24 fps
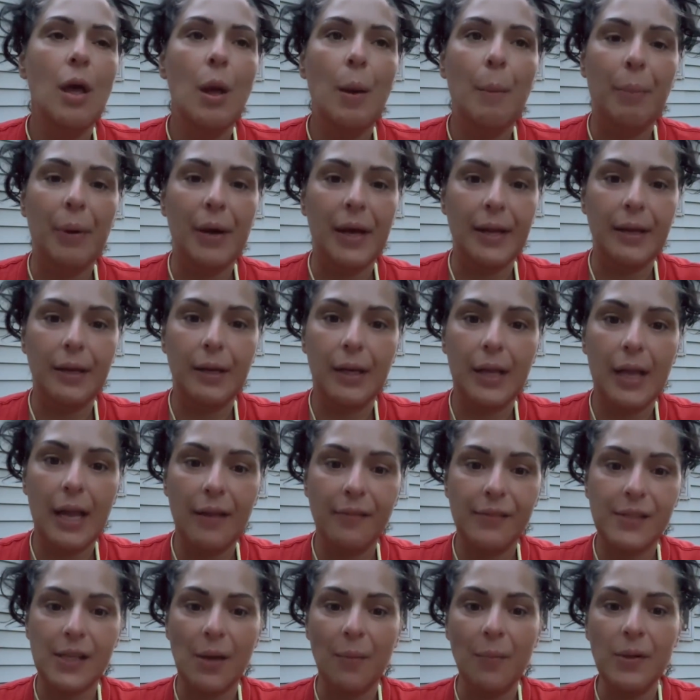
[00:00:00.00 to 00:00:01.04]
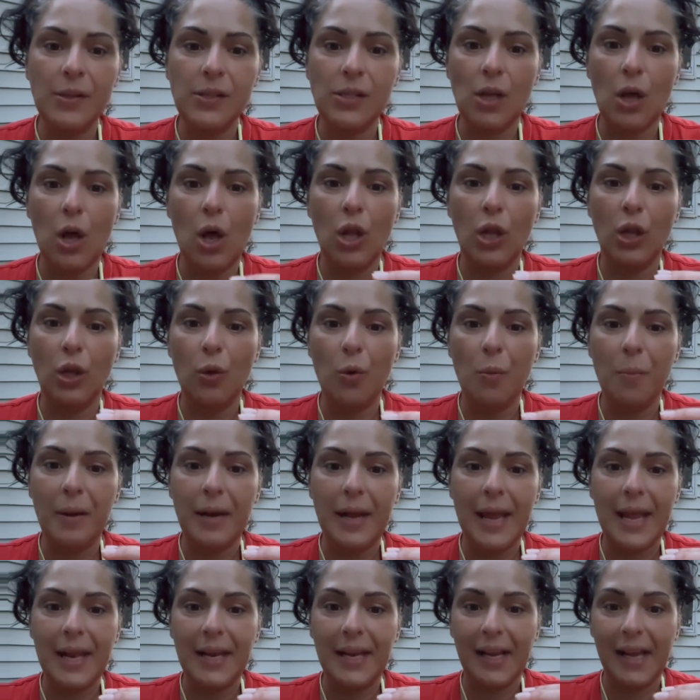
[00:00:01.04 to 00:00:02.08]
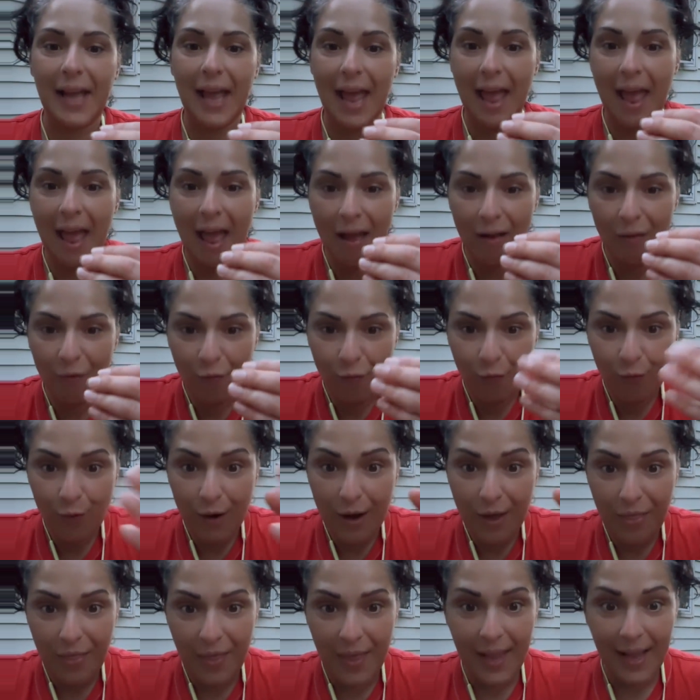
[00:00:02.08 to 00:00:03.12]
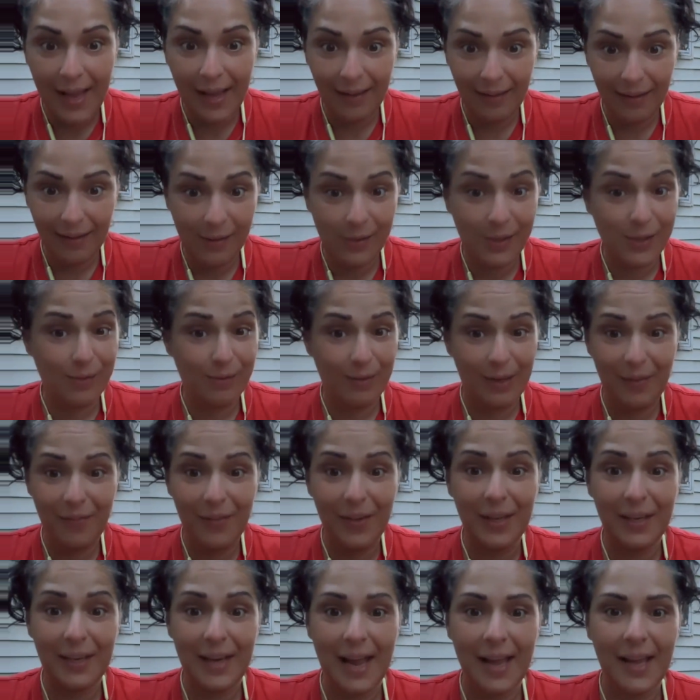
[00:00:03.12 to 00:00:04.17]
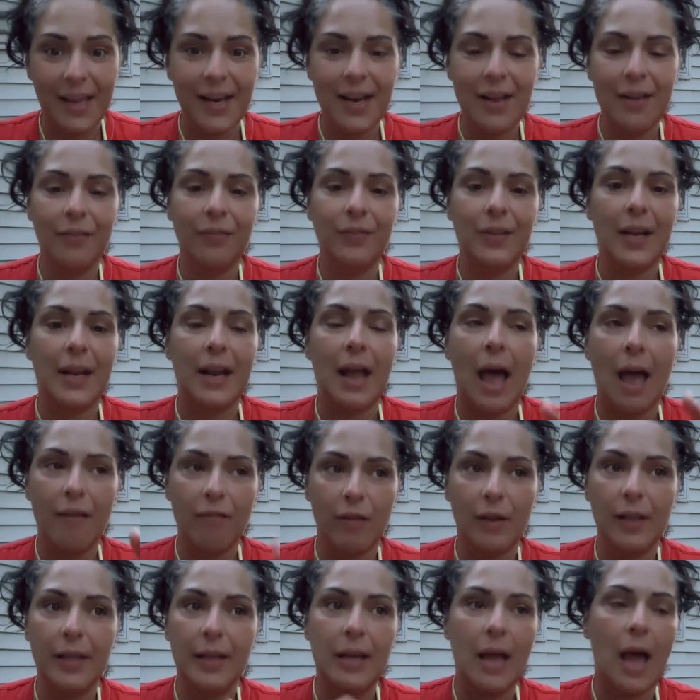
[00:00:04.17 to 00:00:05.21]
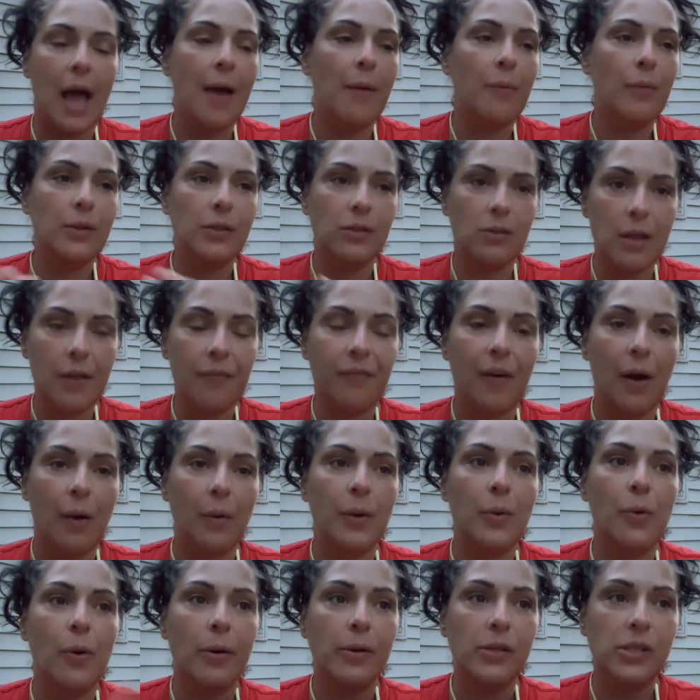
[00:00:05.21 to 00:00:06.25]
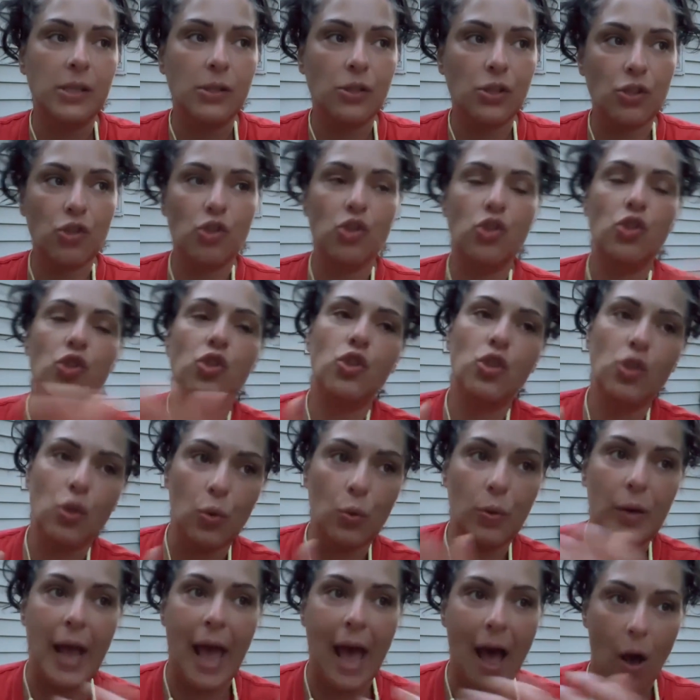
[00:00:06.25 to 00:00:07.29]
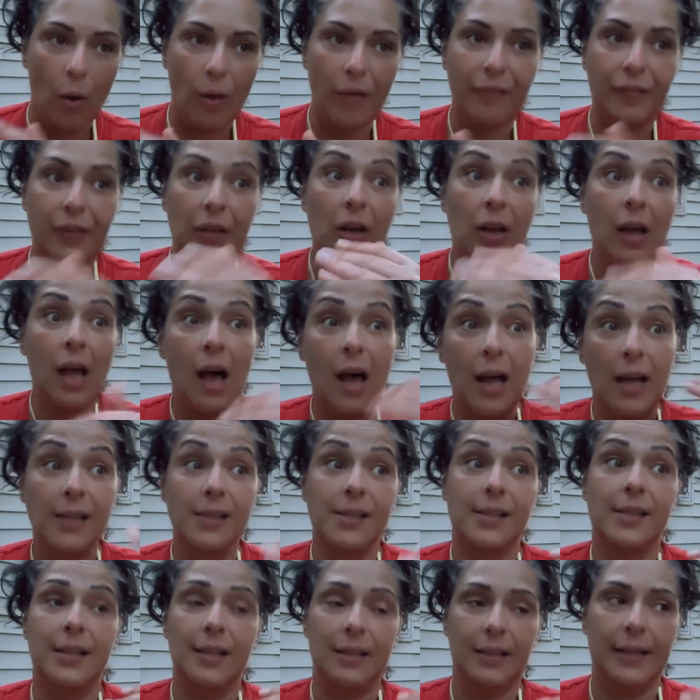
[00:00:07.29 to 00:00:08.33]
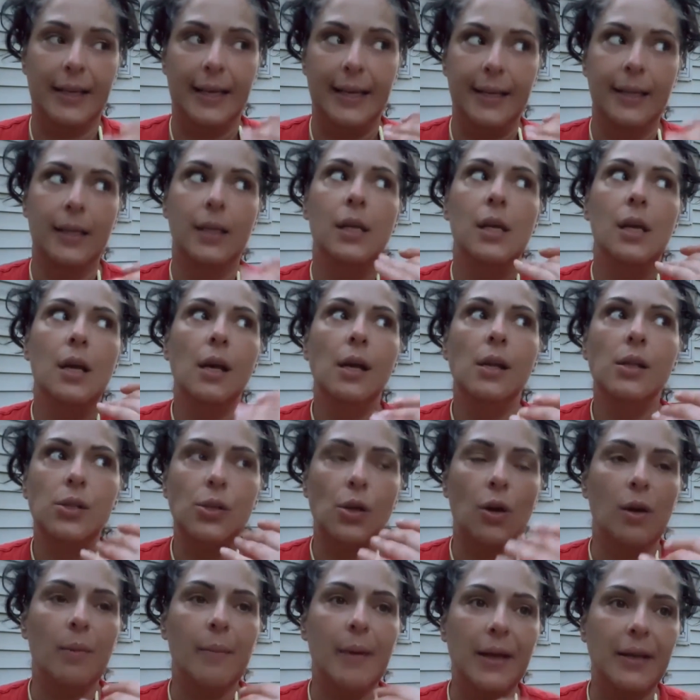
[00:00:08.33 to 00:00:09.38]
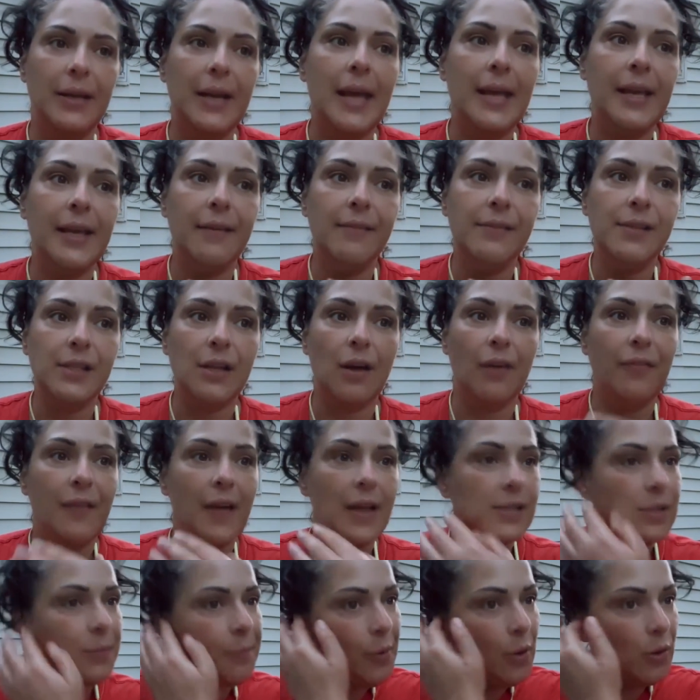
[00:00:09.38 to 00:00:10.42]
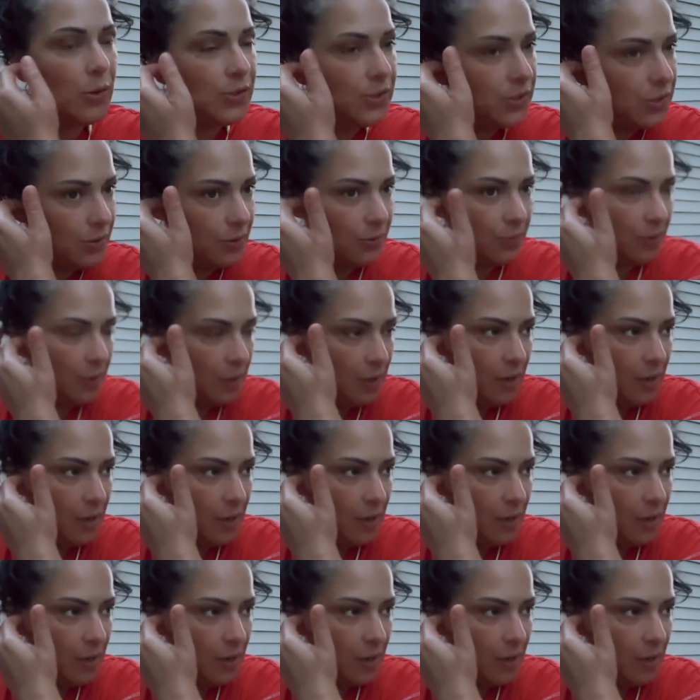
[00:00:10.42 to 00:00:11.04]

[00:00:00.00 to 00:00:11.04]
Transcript: But if someone's illuminating everything, even the negative, then I would, if I were you, I would tune out if they're constantly talking about negative stuff, as opposed to